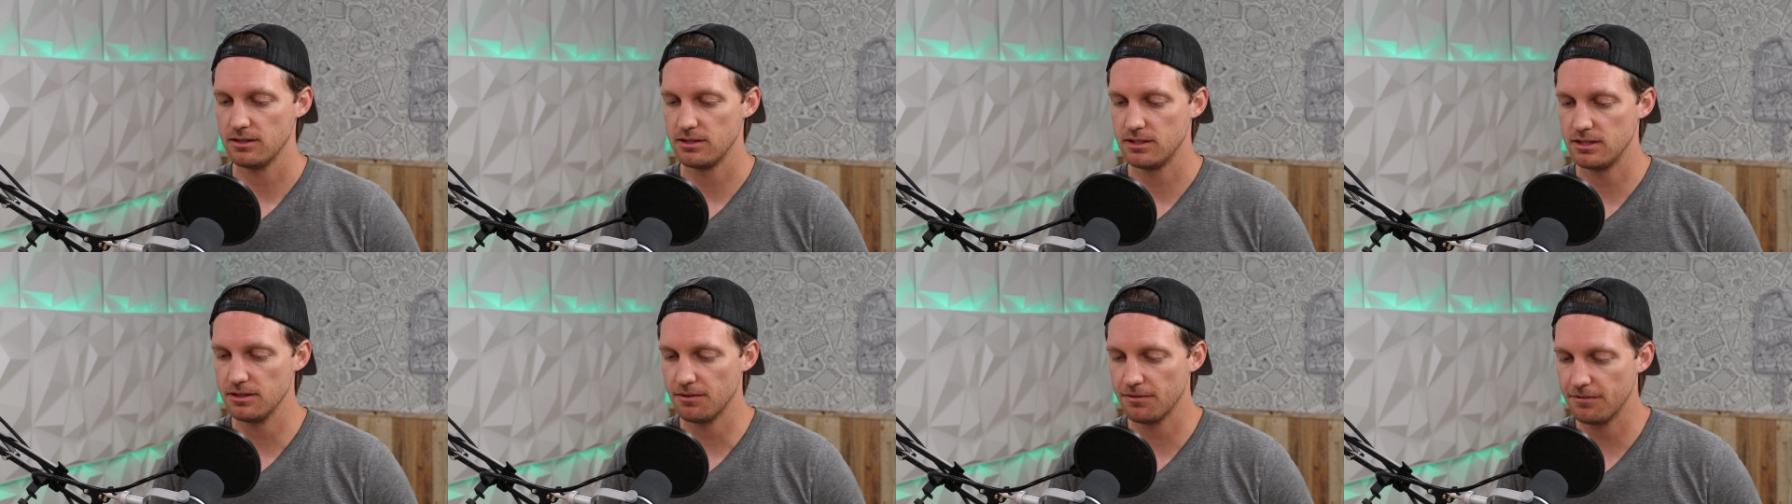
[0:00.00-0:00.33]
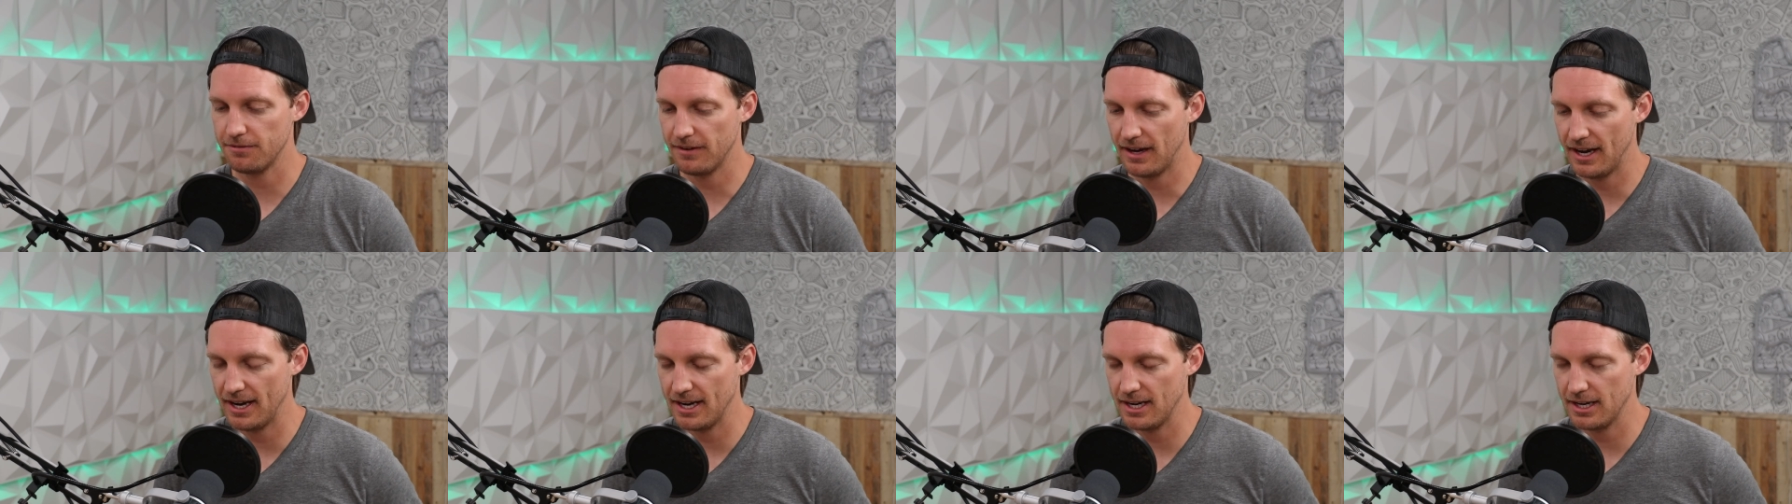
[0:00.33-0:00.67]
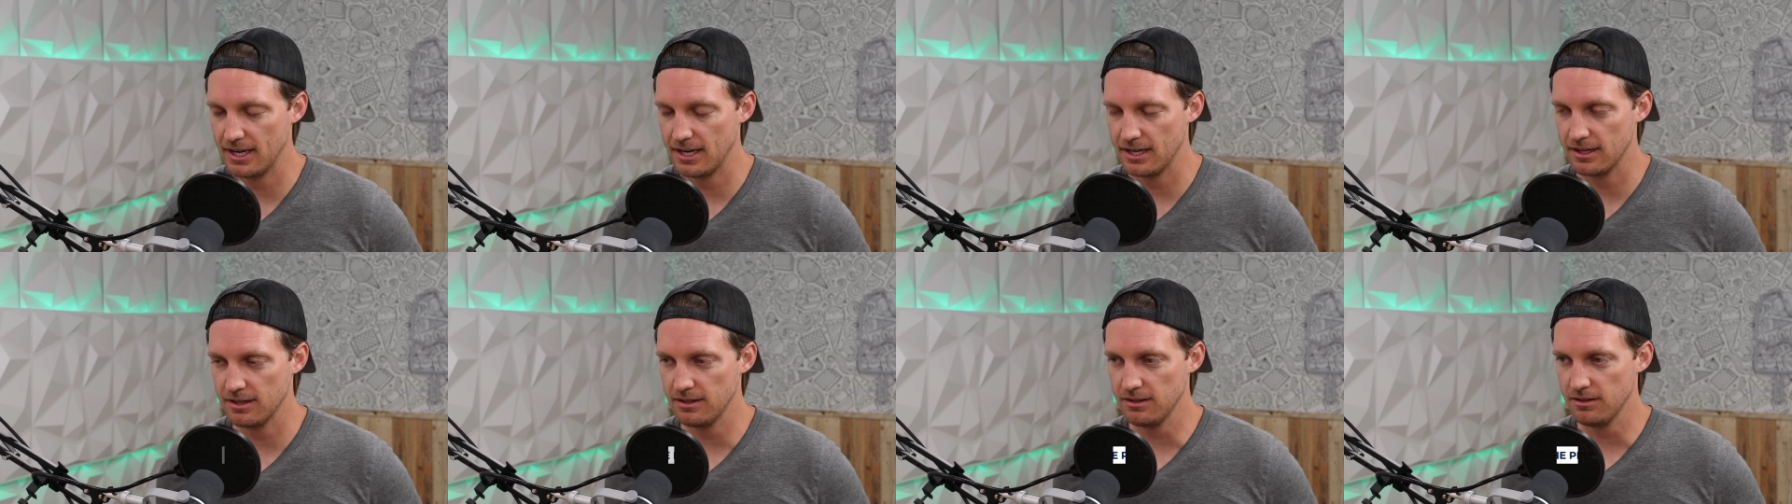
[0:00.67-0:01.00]

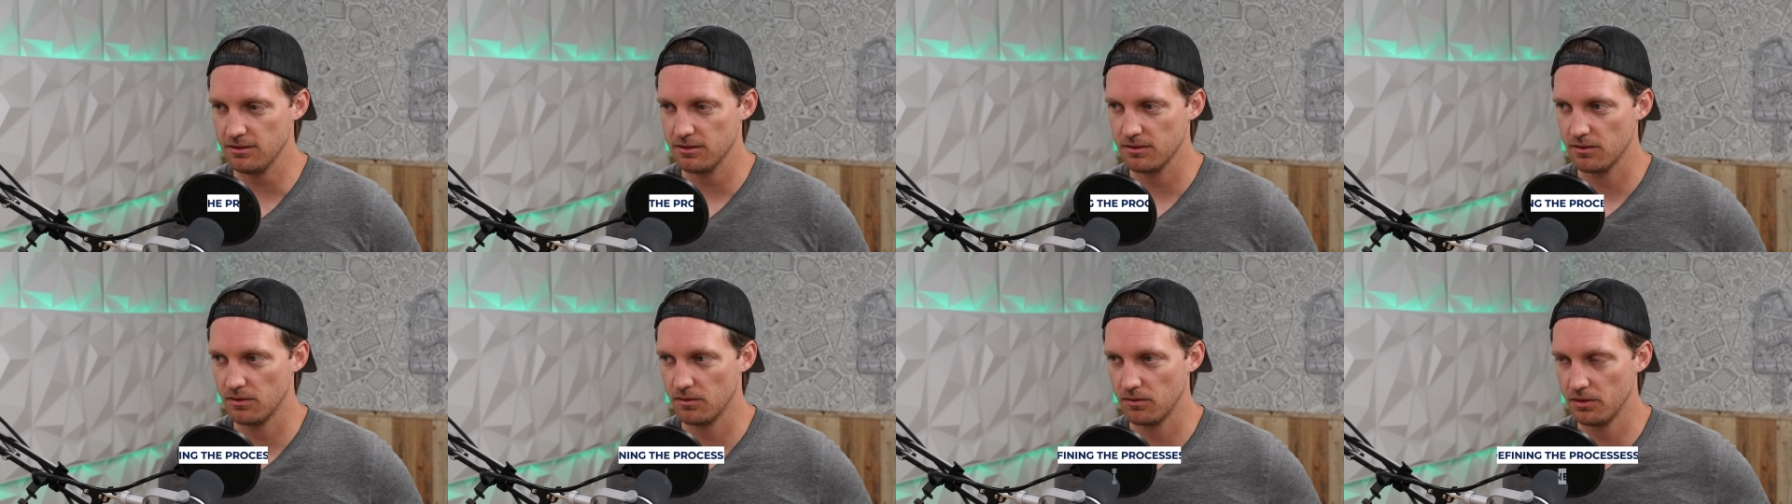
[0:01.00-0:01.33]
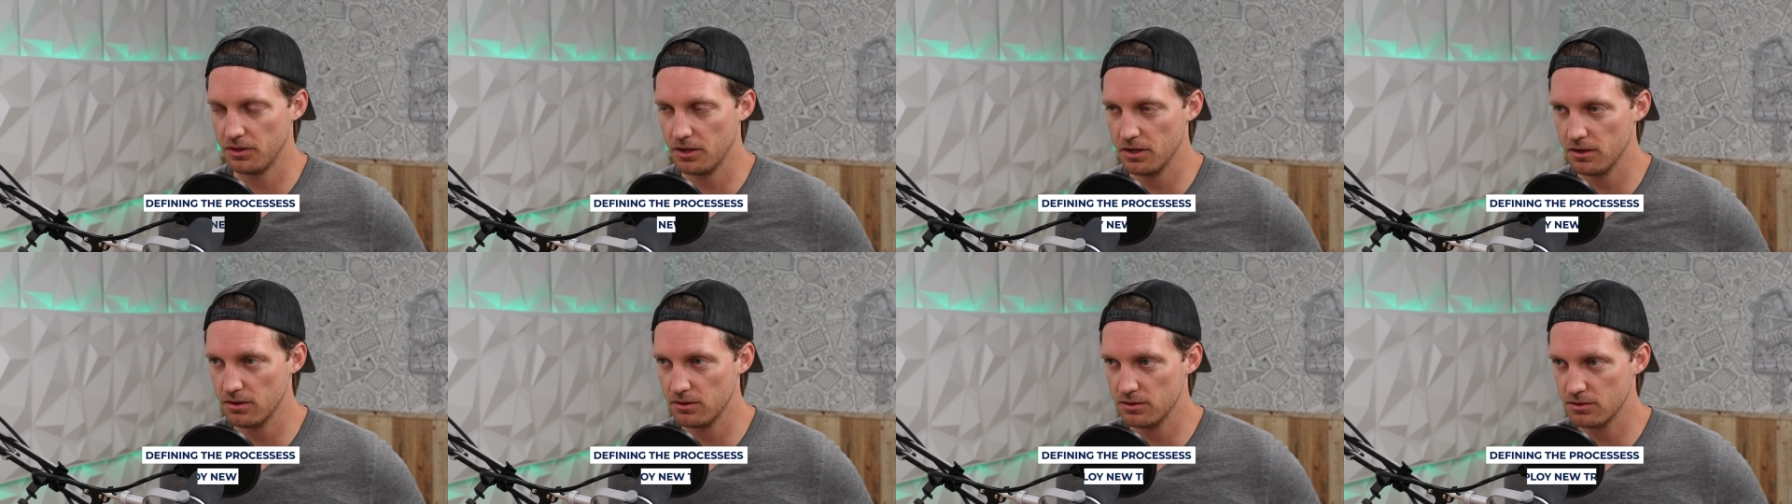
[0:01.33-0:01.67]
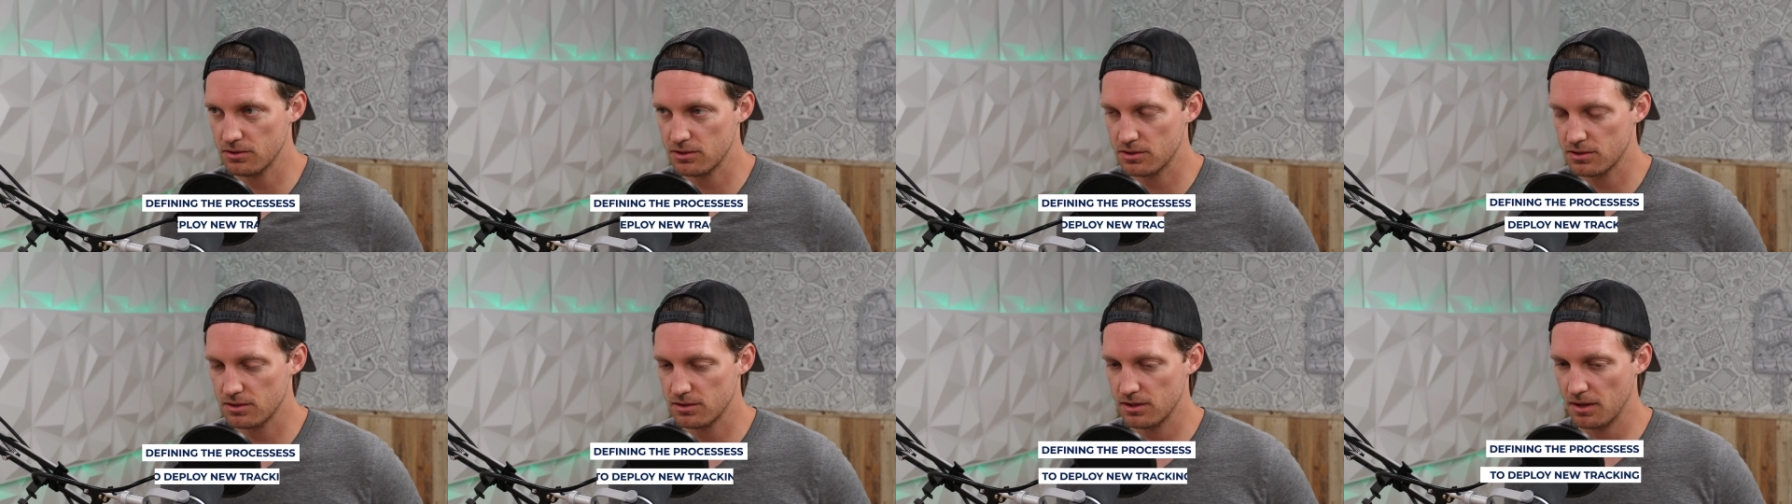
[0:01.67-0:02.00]
defining
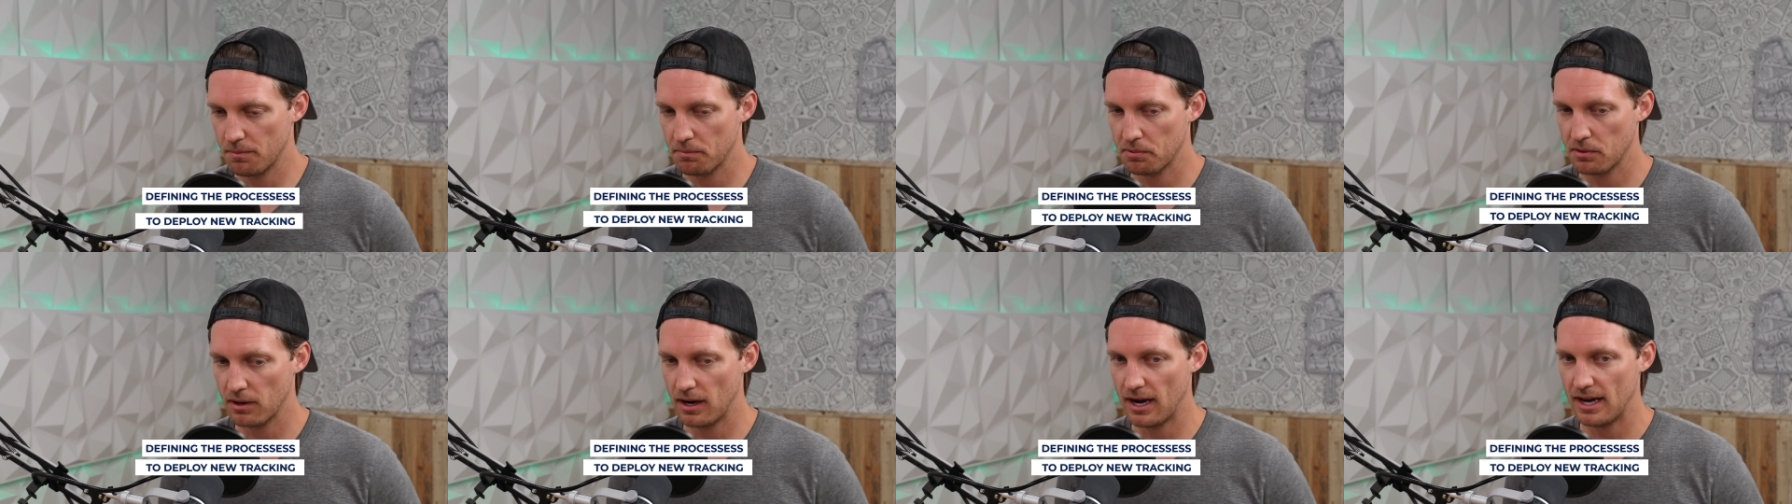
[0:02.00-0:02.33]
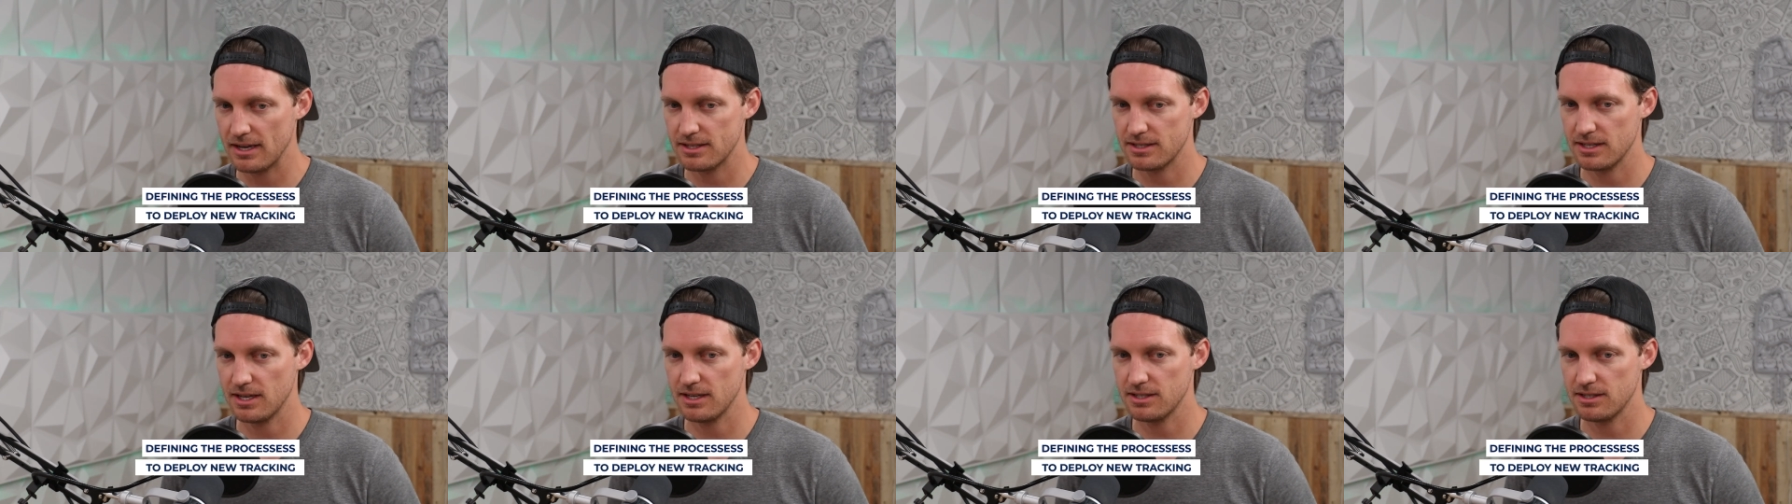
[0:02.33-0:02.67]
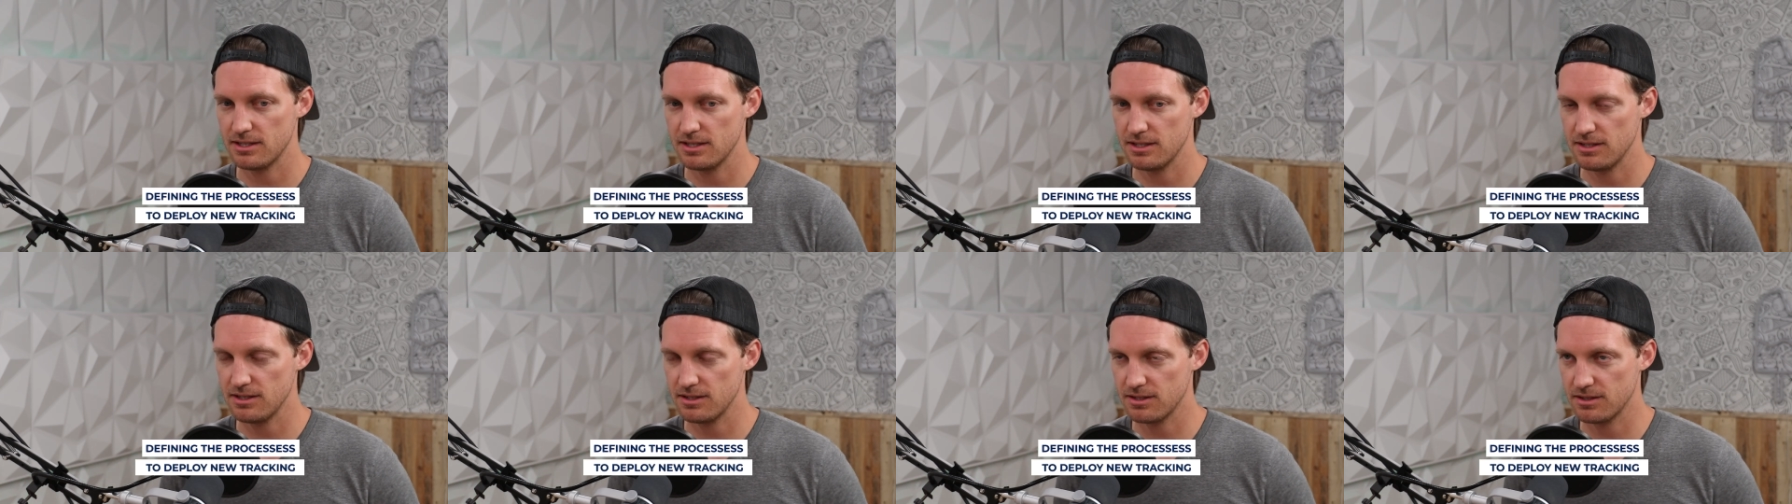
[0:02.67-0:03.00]
the
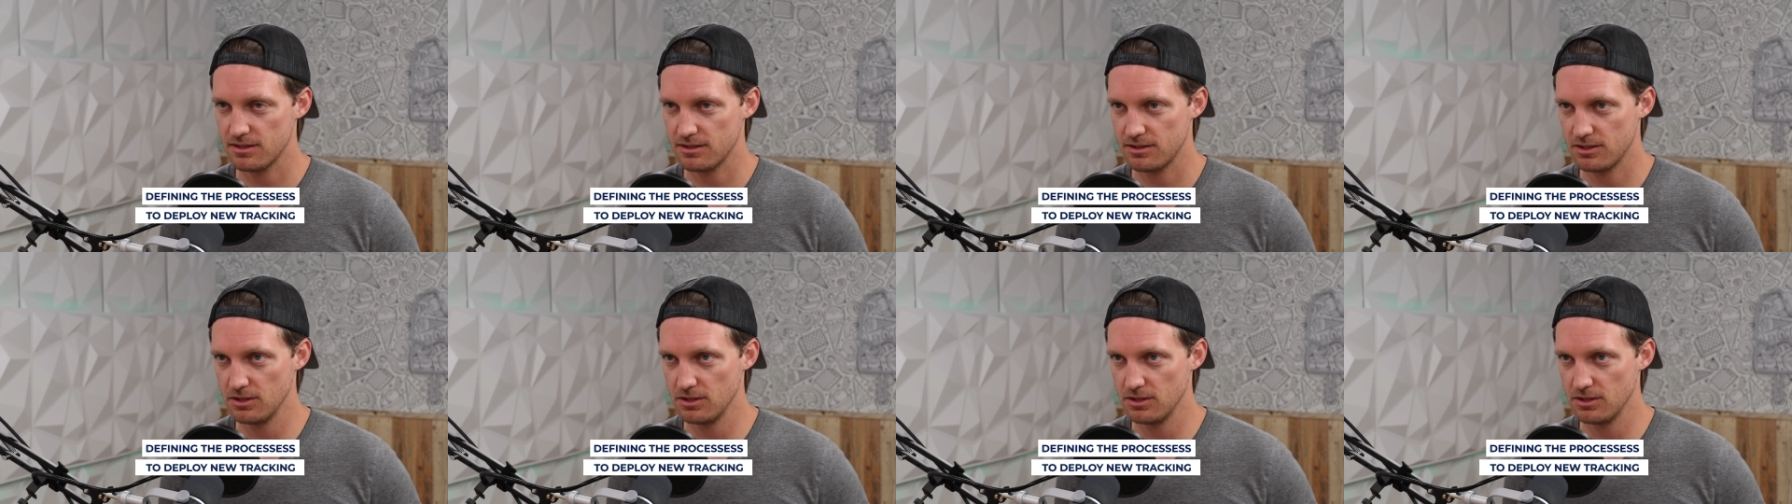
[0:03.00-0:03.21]
processes